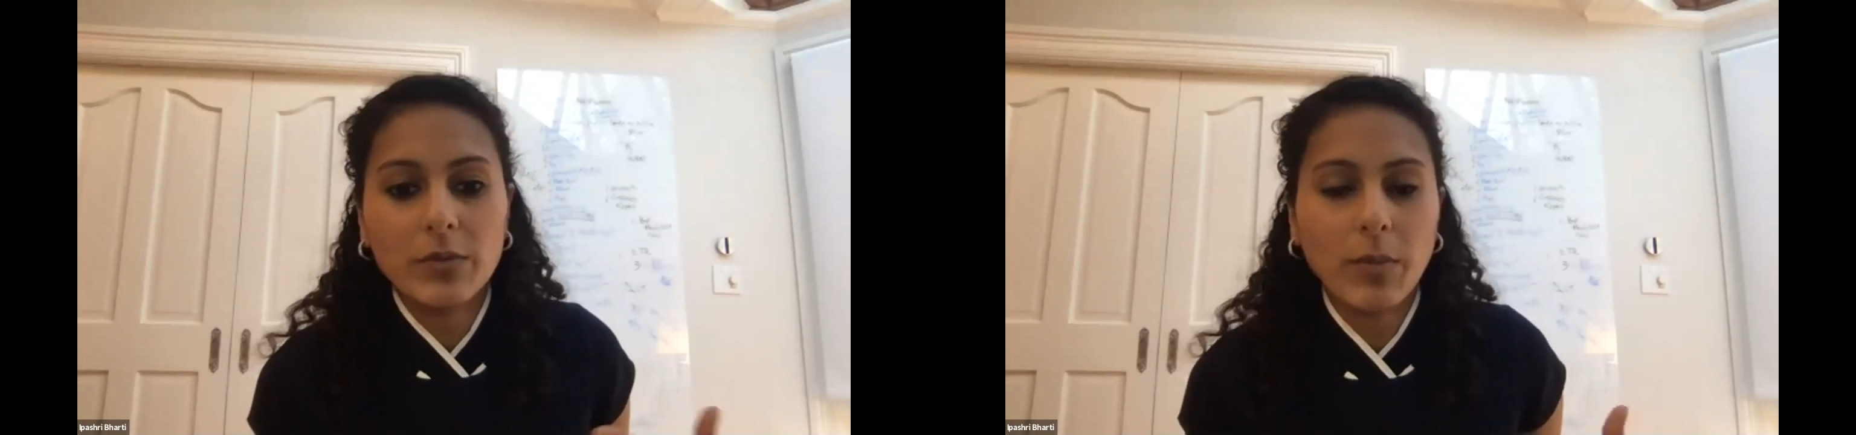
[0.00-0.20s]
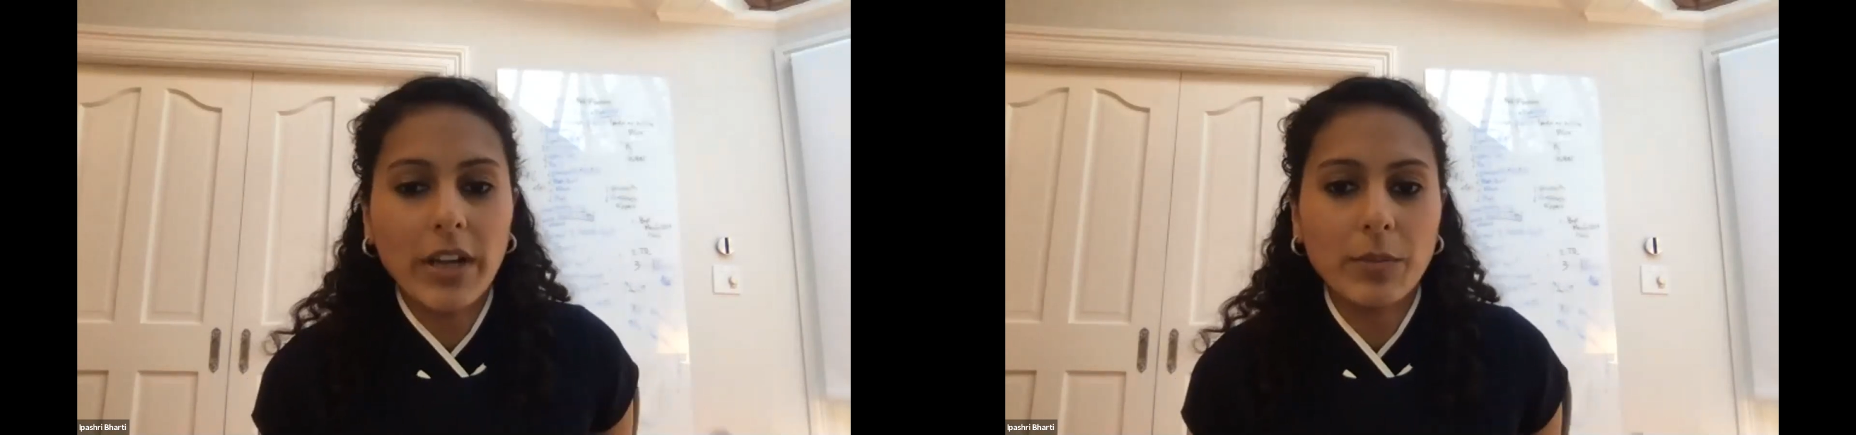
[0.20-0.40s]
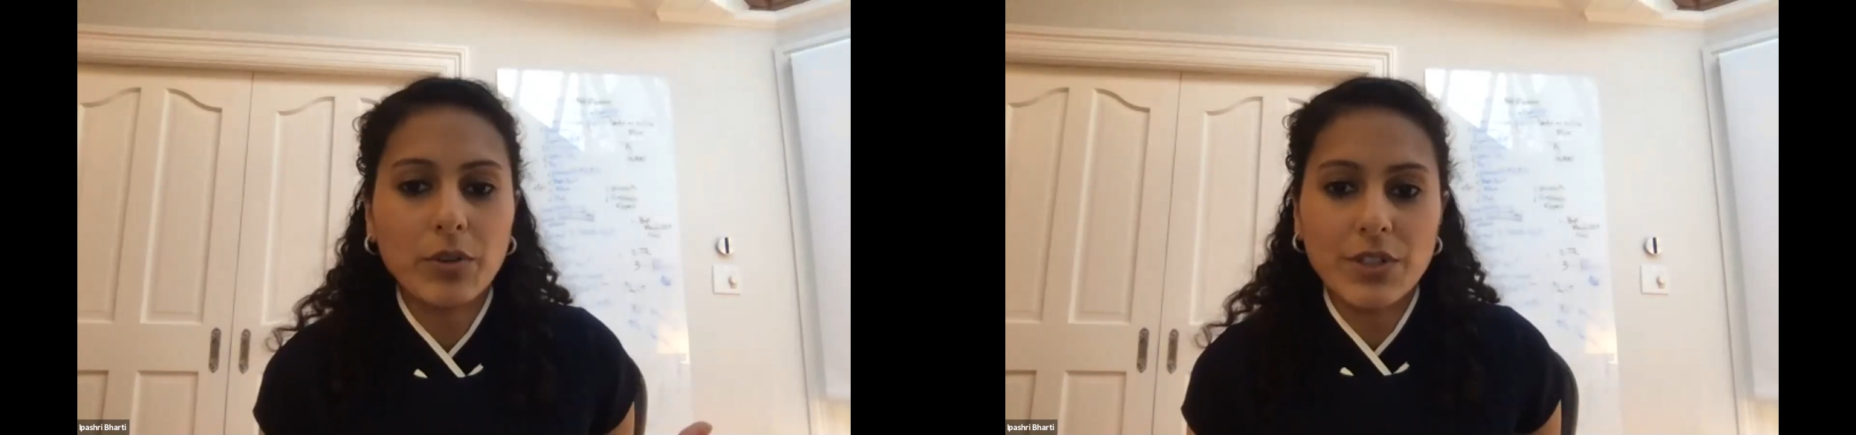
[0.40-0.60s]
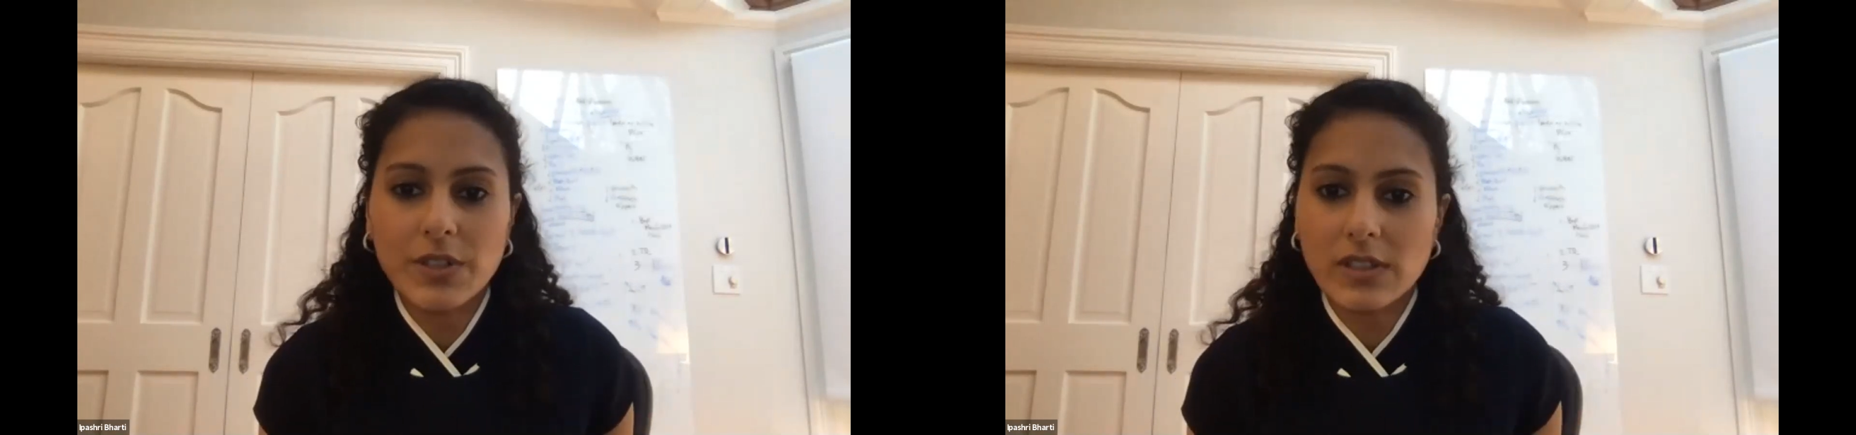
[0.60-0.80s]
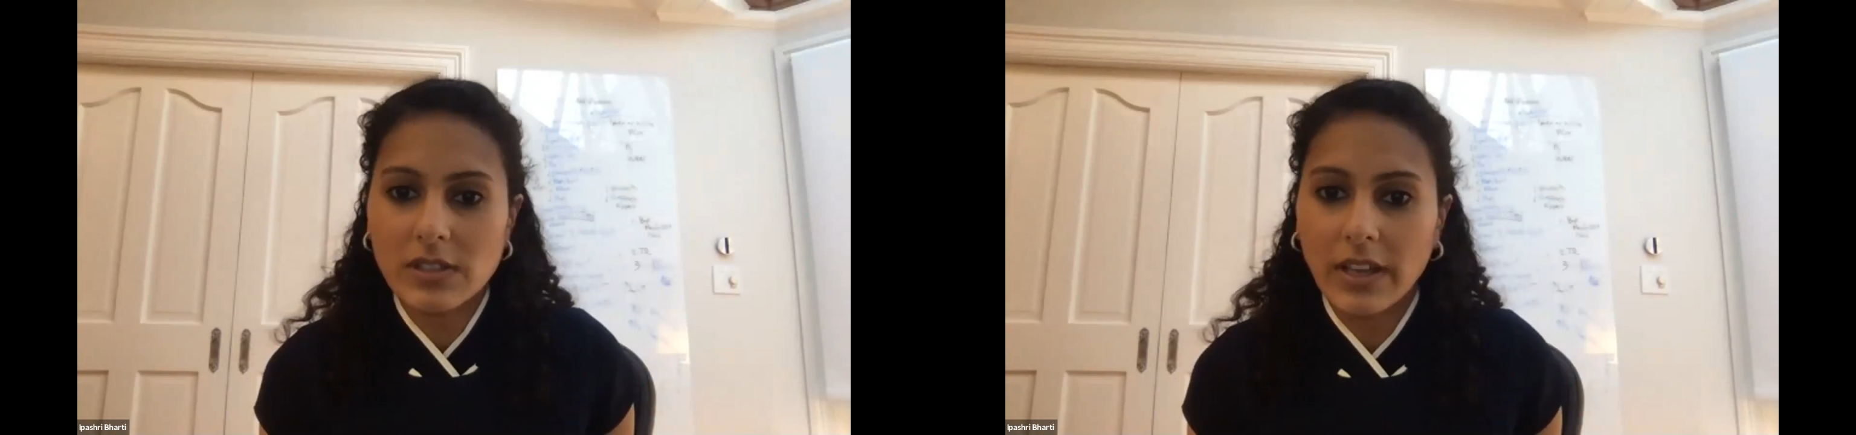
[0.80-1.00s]
body
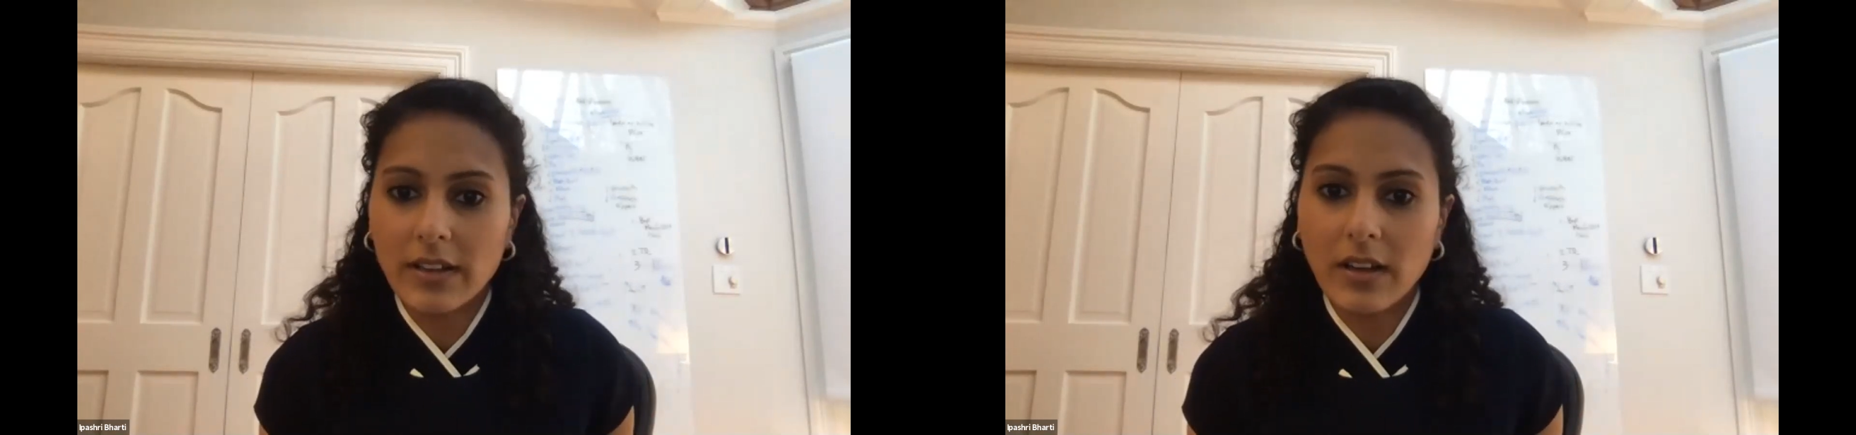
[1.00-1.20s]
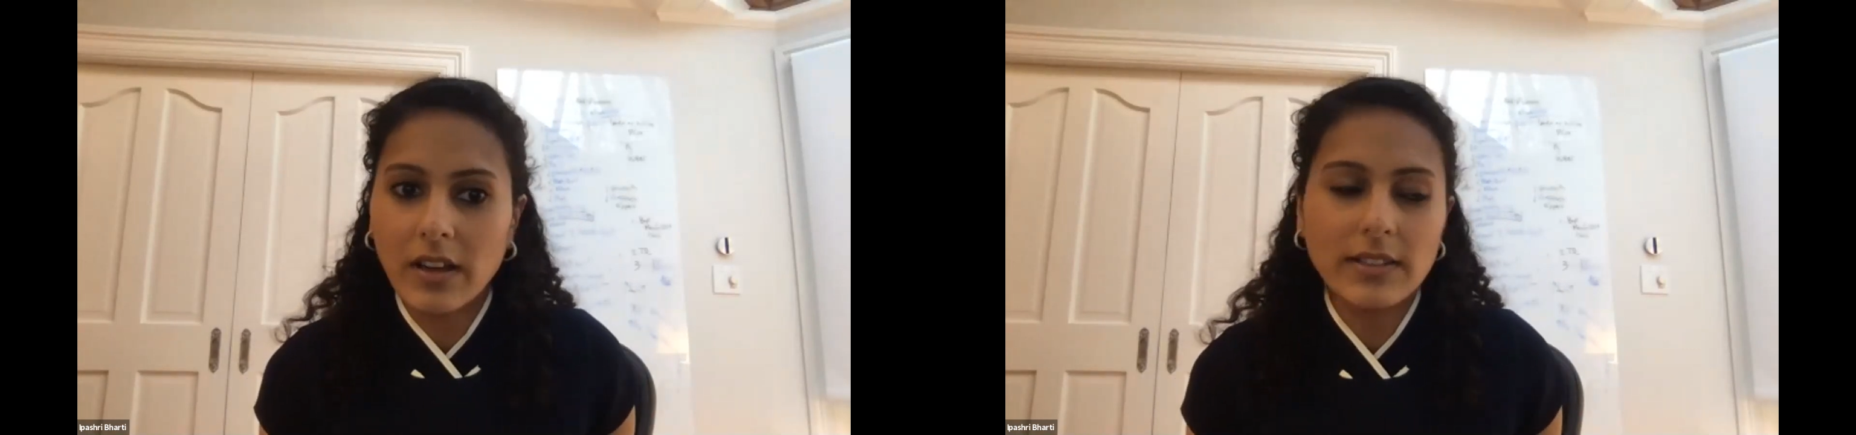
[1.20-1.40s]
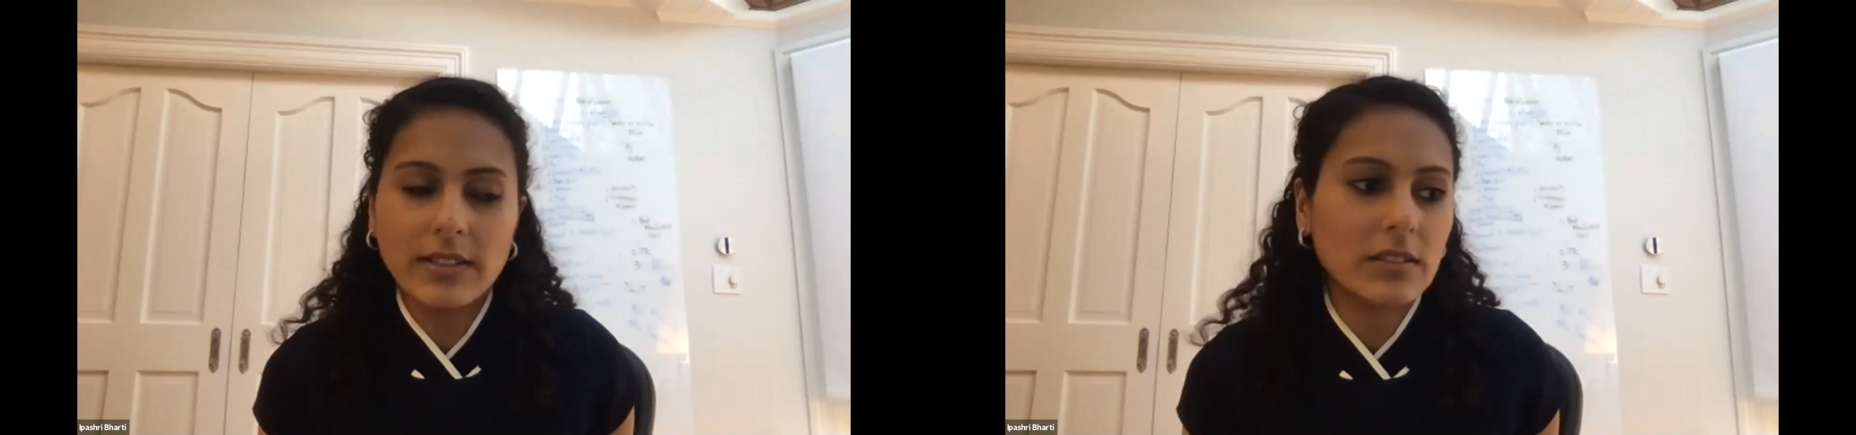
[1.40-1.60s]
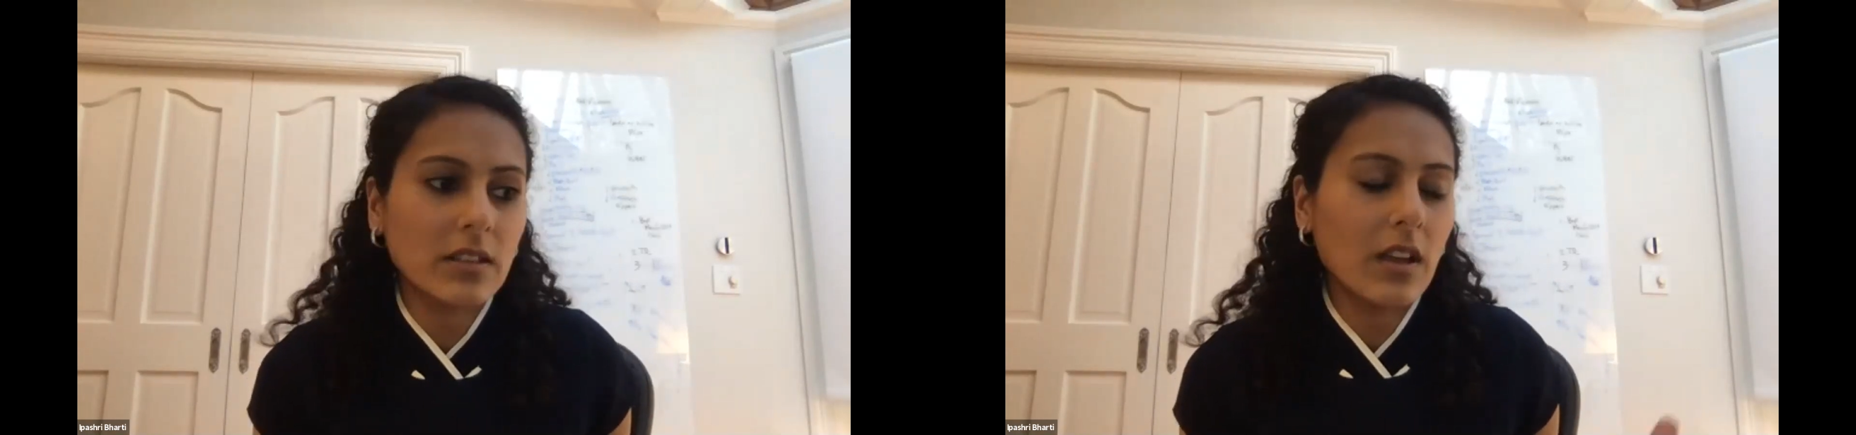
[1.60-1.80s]
produces cytokines,